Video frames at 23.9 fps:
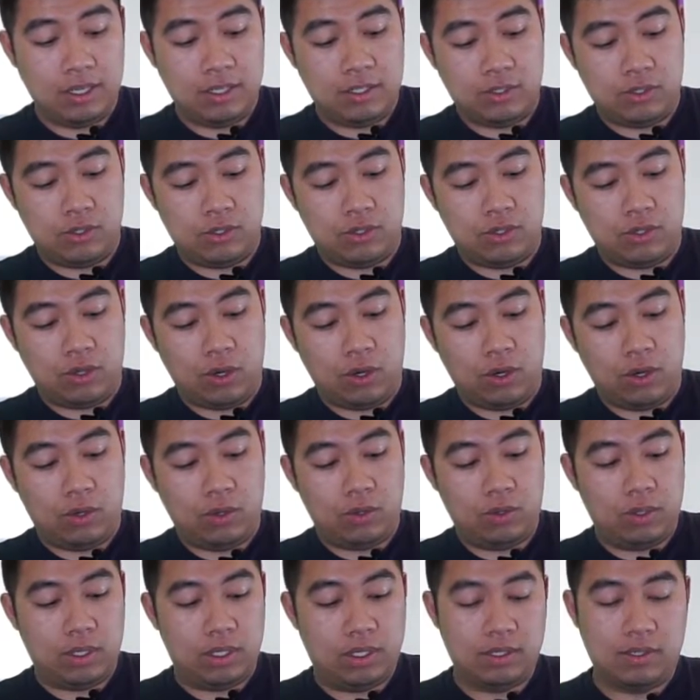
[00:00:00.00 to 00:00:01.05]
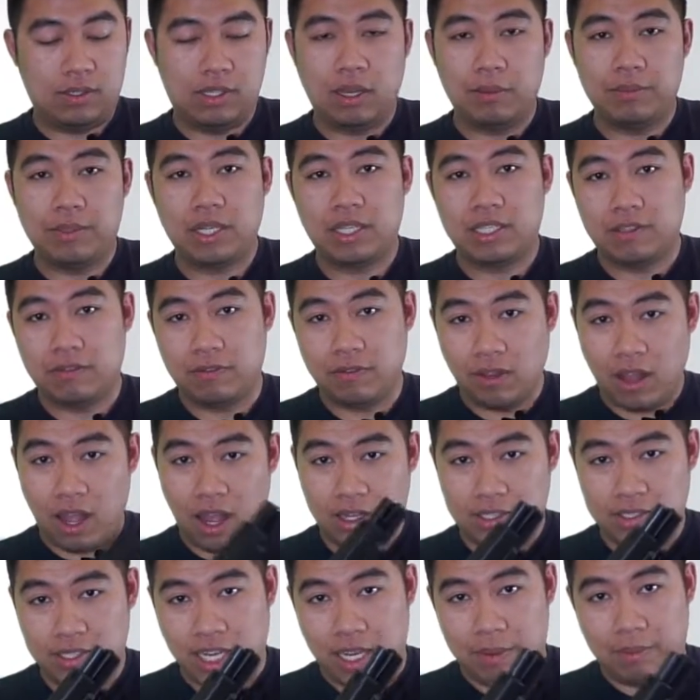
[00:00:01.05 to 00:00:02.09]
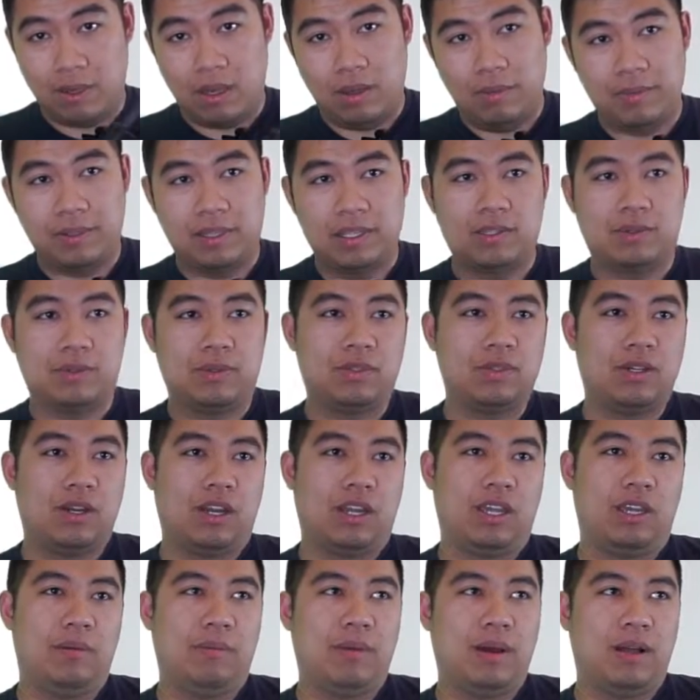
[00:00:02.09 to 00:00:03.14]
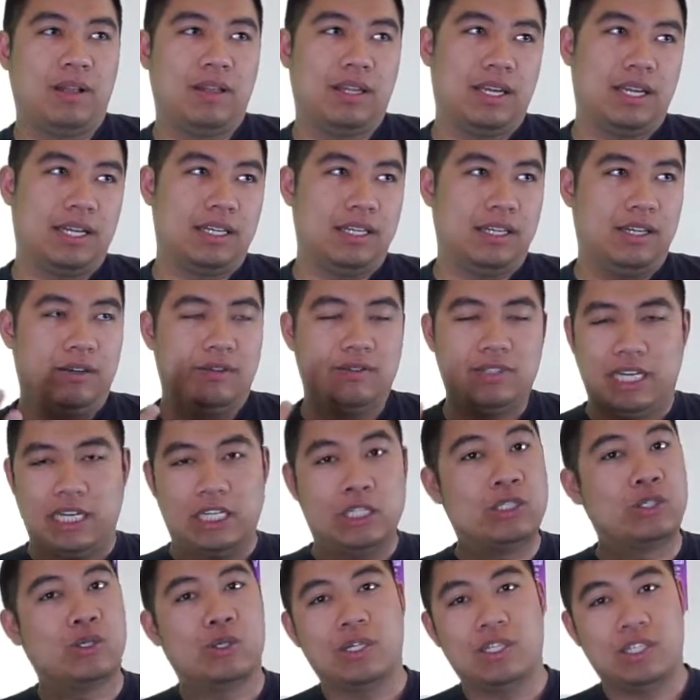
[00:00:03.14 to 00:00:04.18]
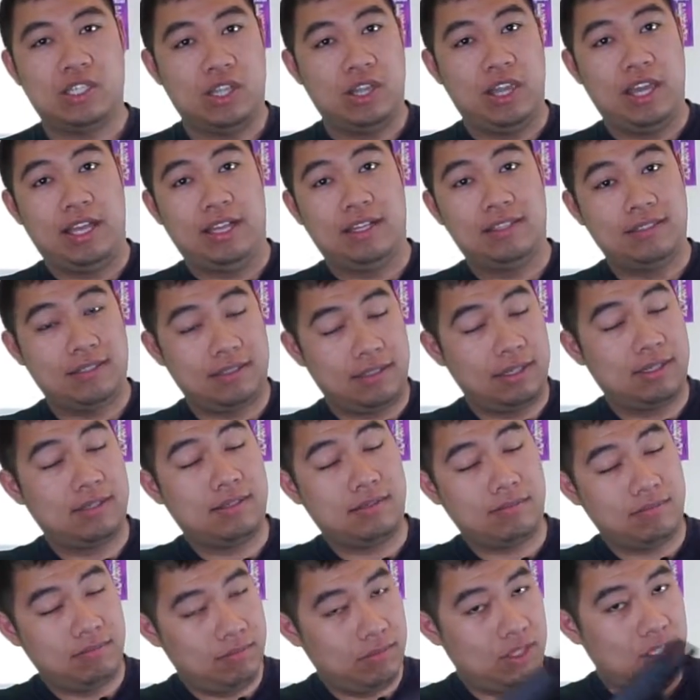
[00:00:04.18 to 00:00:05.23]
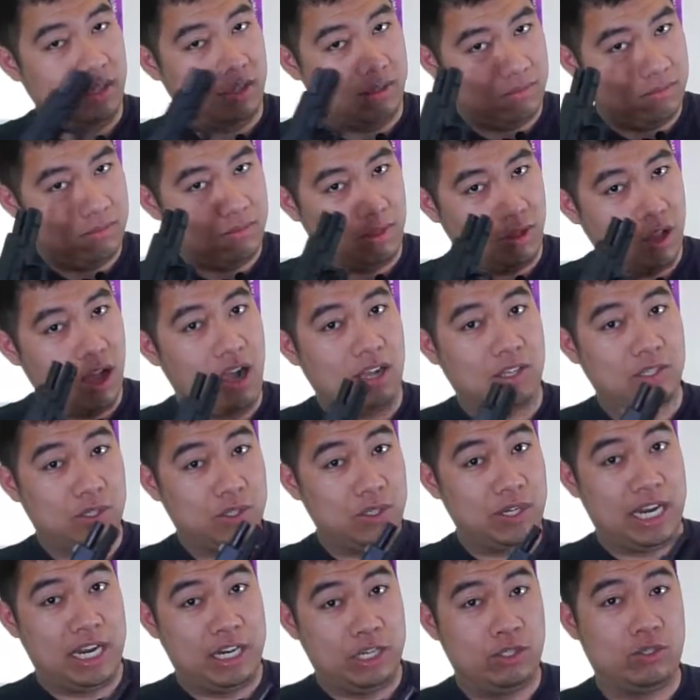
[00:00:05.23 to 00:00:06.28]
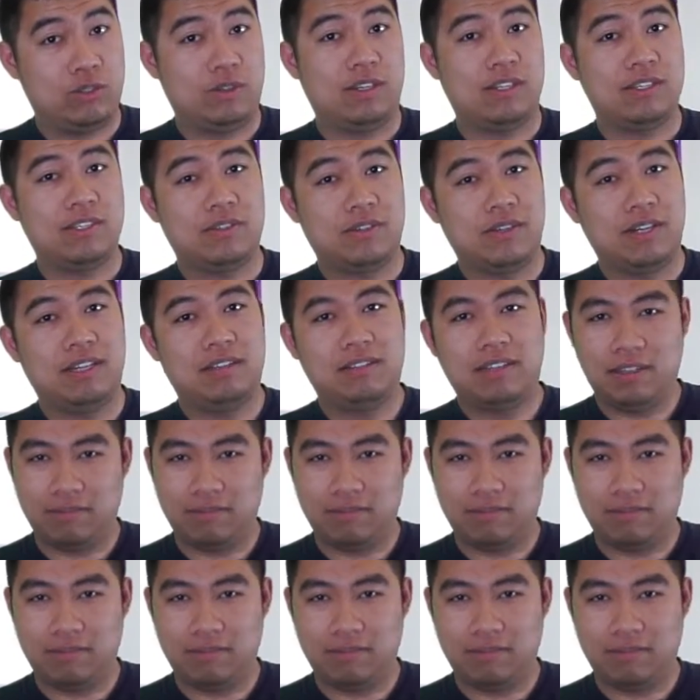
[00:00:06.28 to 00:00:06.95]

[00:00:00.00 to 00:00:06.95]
So the subject of locks came up because we were talking about, like, you know, dangerous things, because, you know, locks are dangerous, right?